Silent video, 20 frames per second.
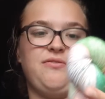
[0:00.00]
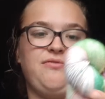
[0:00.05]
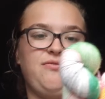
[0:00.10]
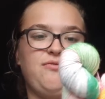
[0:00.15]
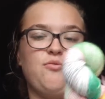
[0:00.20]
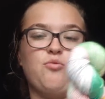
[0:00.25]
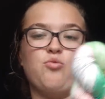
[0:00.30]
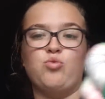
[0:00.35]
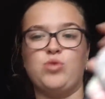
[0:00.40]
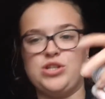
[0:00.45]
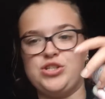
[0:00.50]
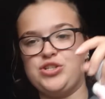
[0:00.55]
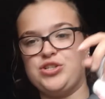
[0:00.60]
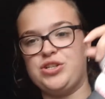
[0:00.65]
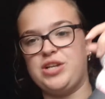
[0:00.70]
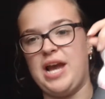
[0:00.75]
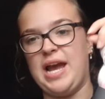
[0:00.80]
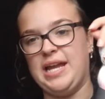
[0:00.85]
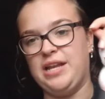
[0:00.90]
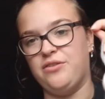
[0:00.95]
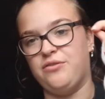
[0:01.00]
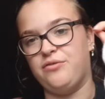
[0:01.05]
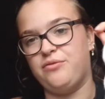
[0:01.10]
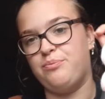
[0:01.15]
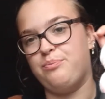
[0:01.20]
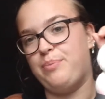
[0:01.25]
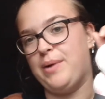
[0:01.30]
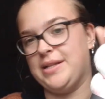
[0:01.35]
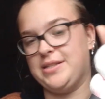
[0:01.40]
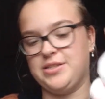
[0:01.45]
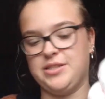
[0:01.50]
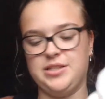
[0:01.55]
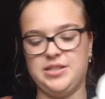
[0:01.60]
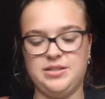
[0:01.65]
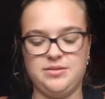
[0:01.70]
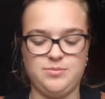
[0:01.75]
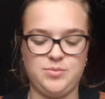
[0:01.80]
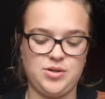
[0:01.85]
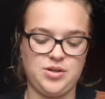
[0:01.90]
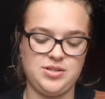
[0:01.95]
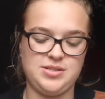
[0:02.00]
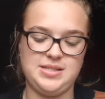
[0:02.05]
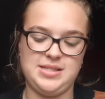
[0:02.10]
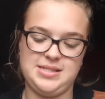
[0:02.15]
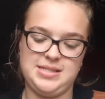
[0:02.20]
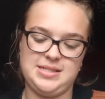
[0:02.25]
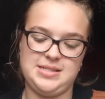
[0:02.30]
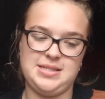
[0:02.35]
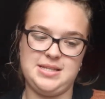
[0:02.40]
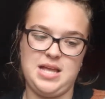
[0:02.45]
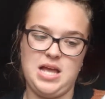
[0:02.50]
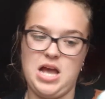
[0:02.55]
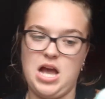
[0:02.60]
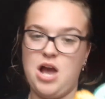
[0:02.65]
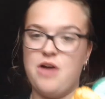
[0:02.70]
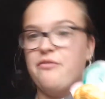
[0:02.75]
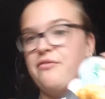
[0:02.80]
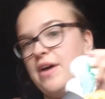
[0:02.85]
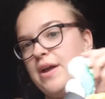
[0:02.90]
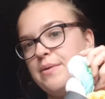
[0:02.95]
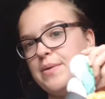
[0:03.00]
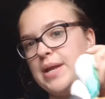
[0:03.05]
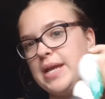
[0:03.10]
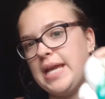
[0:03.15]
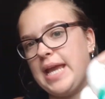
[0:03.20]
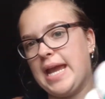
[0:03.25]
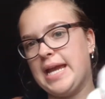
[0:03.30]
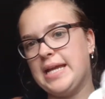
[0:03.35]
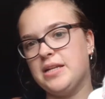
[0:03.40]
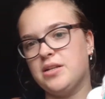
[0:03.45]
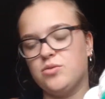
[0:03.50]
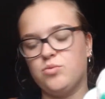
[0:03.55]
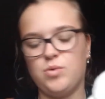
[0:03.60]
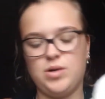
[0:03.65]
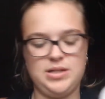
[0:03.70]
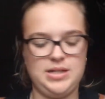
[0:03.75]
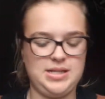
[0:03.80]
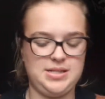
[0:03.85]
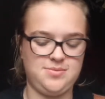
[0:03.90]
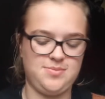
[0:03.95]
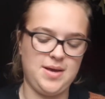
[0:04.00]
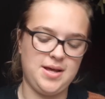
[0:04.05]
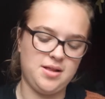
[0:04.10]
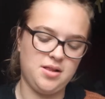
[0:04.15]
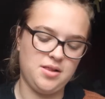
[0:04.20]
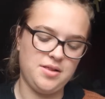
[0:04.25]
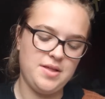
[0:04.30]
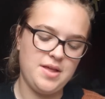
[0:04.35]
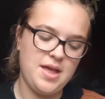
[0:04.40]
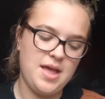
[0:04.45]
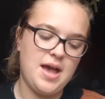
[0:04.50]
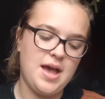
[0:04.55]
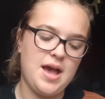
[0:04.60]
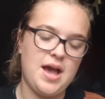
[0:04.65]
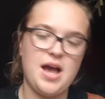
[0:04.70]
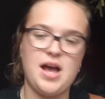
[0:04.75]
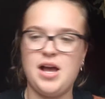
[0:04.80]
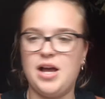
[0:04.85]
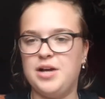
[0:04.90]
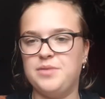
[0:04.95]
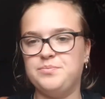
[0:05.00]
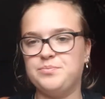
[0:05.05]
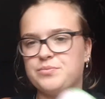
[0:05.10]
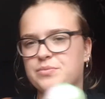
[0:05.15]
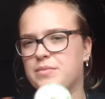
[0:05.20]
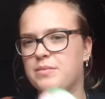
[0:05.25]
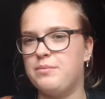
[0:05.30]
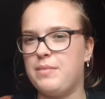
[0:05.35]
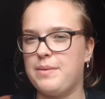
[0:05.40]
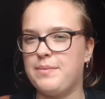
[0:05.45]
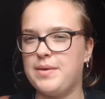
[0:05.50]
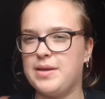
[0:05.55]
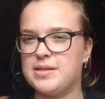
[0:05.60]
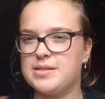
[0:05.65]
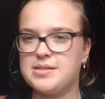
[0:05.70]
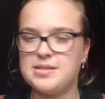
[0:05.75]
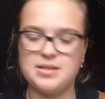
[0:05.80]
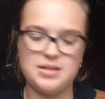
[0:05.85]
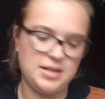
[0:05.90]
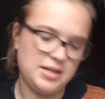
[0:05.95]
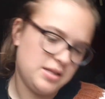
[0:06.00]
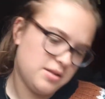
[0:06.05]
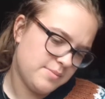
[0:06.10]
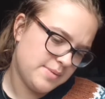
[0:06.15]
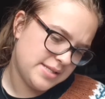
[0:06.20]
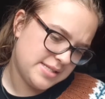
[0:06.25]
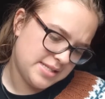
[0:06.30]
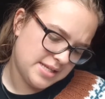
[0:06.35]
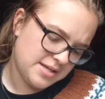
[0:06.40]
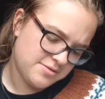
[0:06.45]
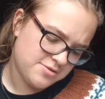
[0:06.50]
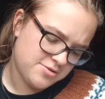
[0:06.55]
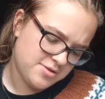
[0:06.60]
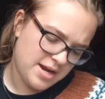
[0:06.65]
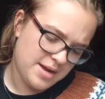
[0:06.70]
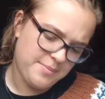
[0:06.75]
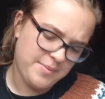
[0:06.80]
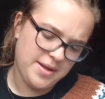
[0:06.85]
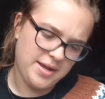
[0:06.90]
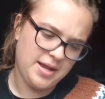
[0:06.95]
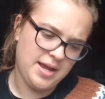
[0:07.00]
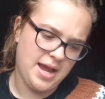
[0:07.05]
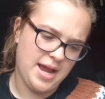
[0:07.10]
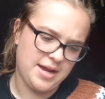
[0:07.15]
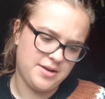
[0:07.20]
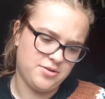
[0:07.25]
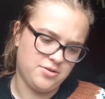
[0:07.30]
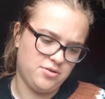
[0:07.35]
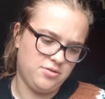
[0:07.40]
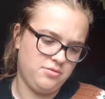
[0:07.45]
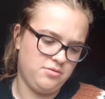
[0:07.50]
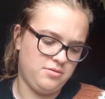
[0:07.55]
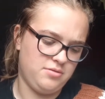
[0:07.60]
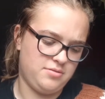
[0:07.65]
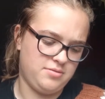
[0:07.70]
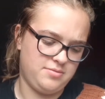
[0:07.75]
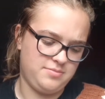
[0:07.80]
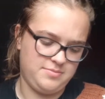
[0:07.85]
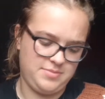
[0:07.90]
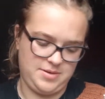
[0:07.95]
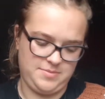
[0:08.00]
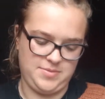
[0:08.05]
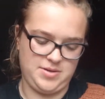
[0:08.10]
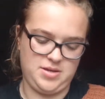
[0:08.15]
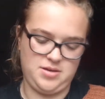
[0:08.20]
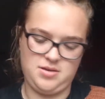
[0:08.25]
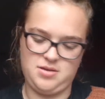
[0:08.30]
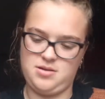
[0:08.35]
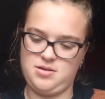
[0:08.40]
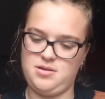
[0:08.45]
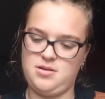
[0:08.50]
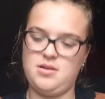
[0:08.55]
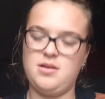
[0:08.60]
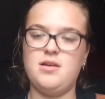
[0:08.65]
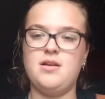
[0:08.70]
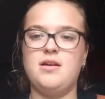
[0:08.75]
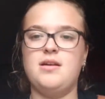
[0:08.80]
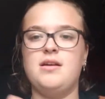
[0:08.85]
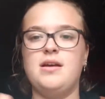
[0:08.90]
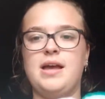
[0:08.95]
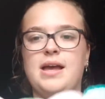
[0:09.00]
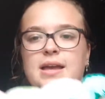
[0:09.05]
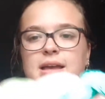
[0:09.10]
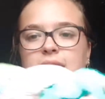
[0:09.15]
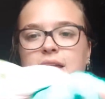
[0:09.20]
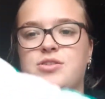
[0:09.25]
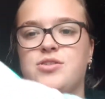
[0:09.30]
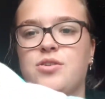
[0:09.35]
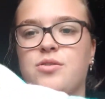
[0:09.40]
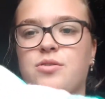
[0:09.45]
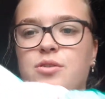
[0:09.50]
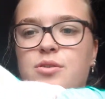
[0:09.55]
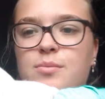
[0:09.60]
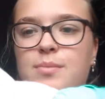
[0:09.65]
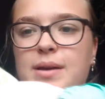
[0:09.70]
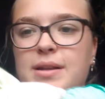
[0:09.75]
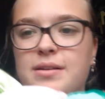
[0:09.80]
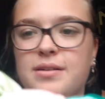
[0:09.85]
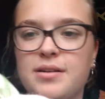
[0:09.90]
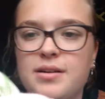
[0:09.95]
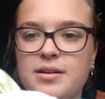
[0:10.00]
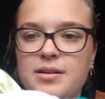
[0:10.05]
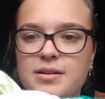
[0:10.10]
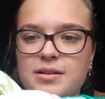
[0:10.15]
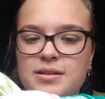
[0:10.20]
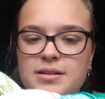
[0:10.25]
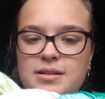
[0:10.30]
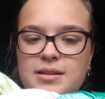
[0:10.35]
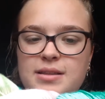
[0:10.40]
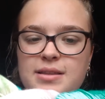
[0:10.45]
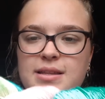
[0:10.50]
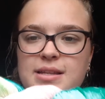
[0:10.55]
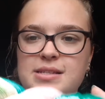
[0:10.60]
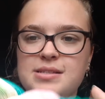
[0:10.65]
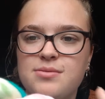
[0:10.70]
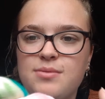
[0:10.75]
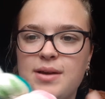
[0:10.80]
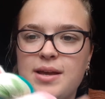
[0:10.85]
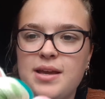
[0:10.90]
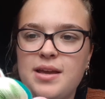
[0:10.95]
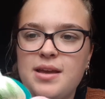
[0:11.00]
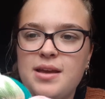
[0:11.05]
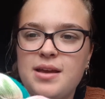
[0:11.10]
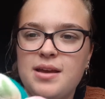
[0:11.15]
which kind of pattern, because this is a variegated one as well. Maybe it's a little bit self-striping, I don't know. Maybe I can show you better this way.